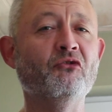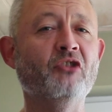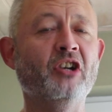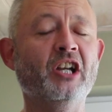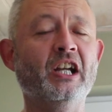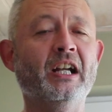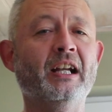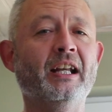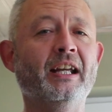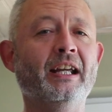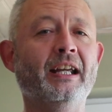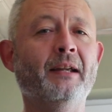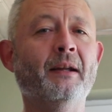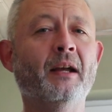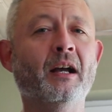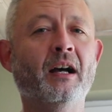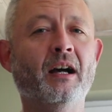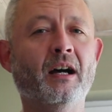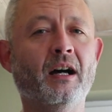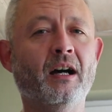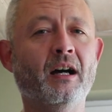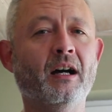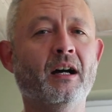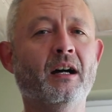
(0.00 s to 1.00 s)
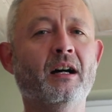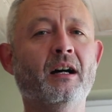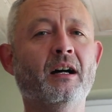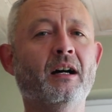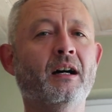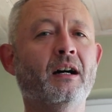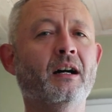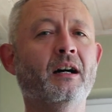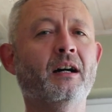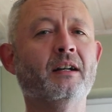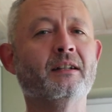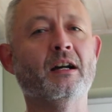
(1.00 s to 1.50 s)
really
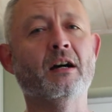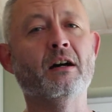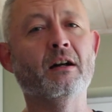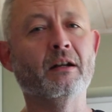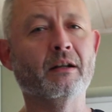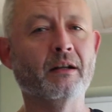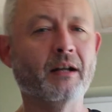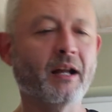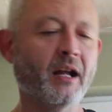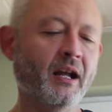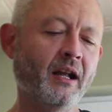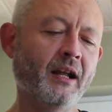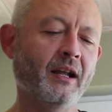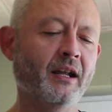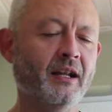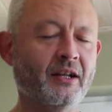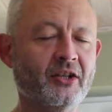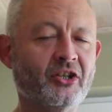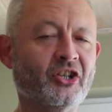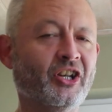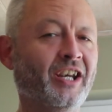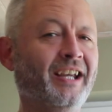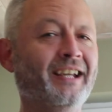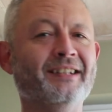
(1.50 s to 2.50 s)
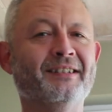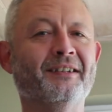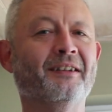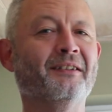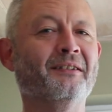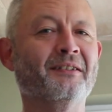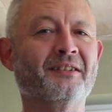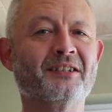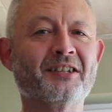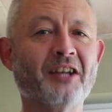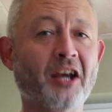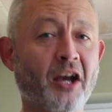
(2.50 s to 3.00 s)
hard on cheese
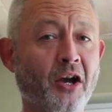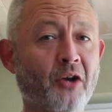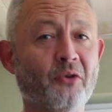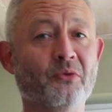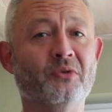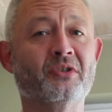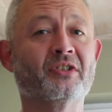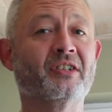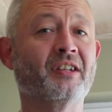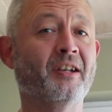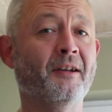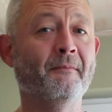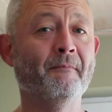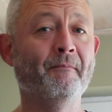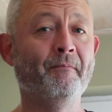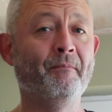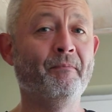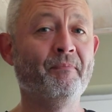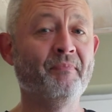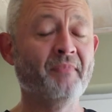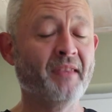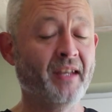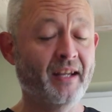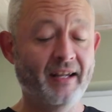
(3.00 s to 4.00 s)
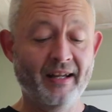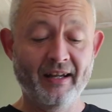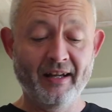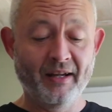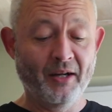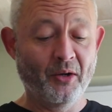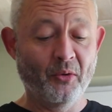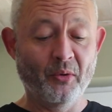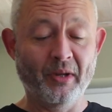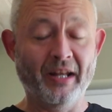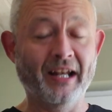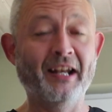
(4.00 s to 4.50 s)
on toast
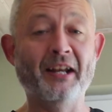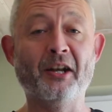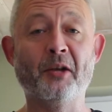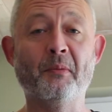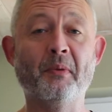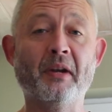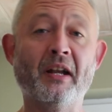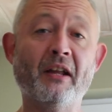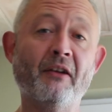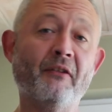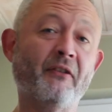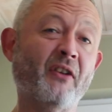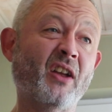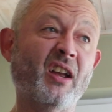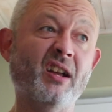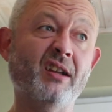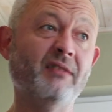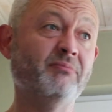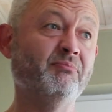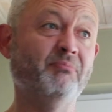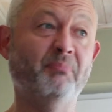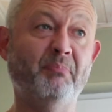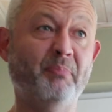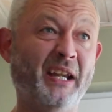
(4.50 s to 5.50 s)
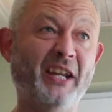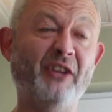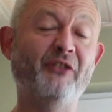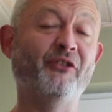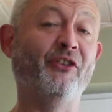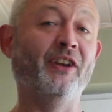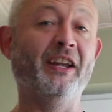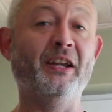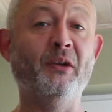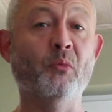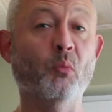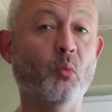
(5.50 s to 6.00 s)
with a little bit of
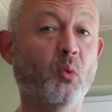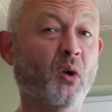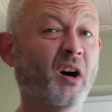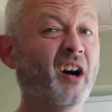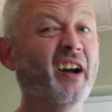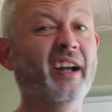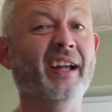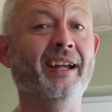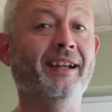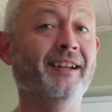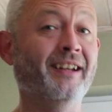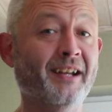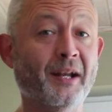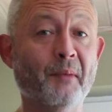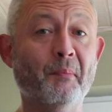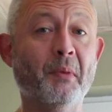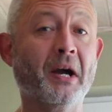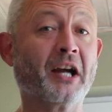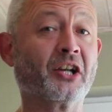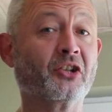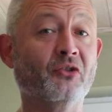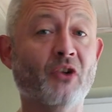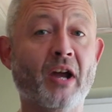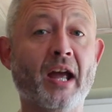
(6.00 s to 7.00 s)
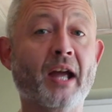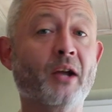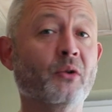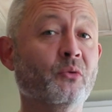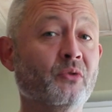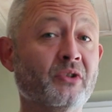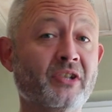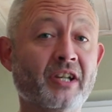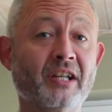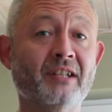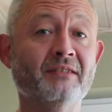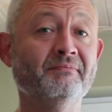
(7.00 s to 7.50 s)
beefy wine in the
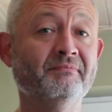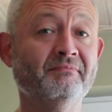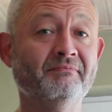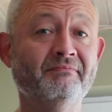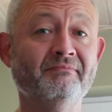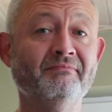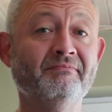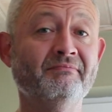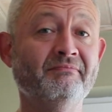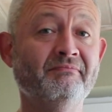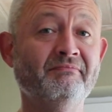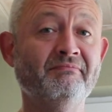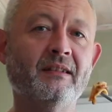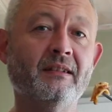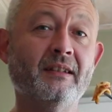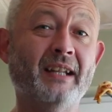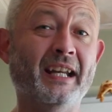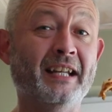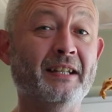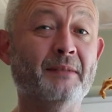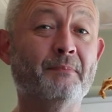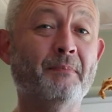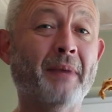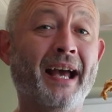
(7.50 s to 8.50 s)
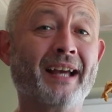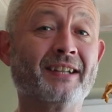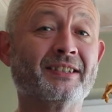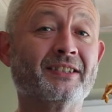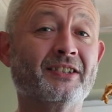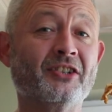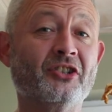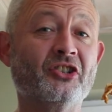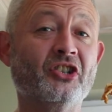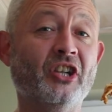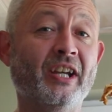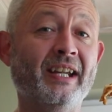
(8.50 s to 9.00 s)
background. These
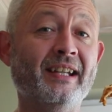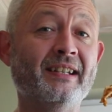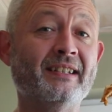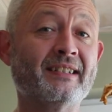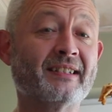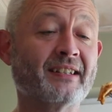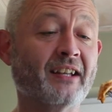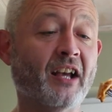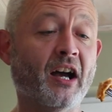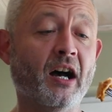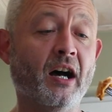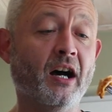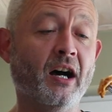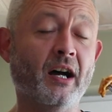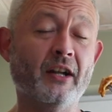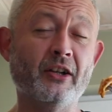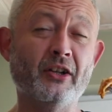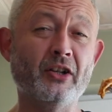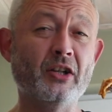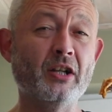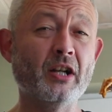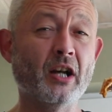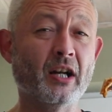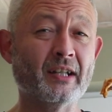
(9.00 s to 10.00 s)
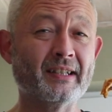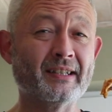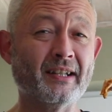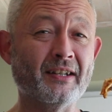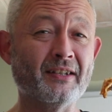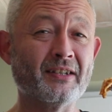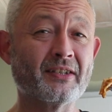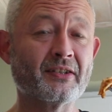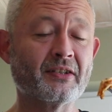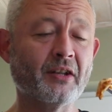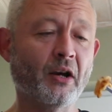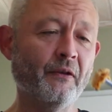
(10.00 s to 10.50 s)
pasta sheets are nice
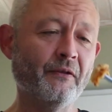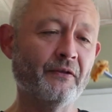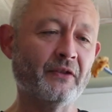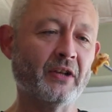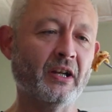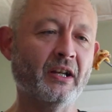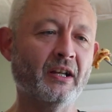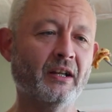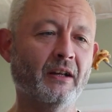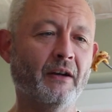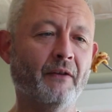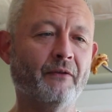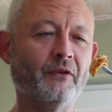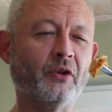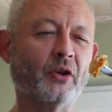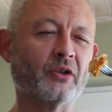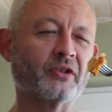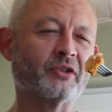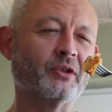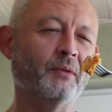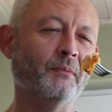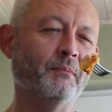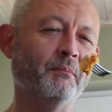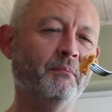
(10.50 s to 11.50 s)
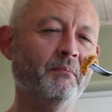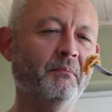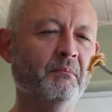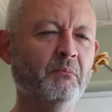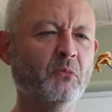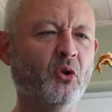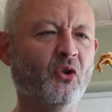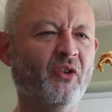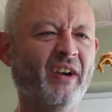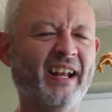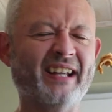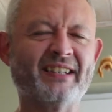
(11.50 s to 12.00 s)
and soft. I've got some
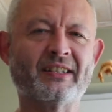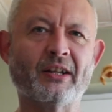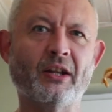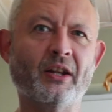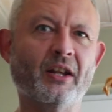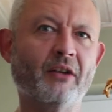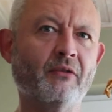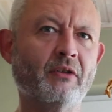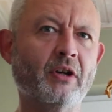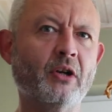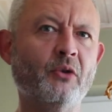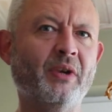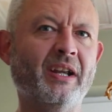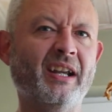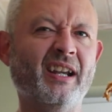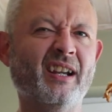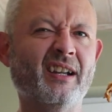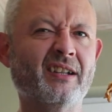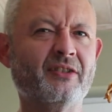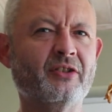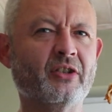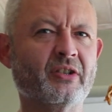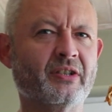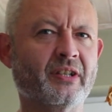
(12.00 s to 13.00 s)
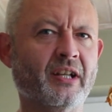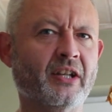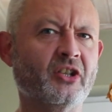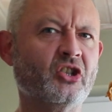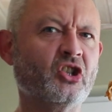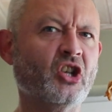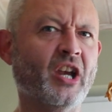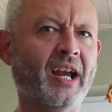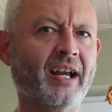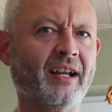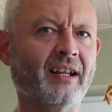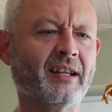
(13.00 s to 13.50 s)
more or less on their own here just to
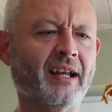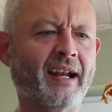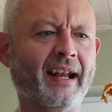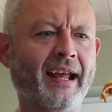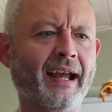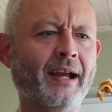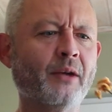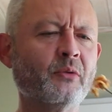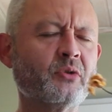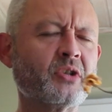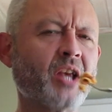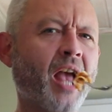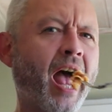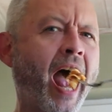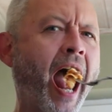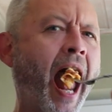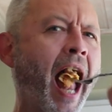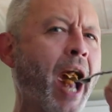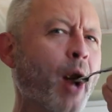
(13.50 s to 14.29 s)
check that out.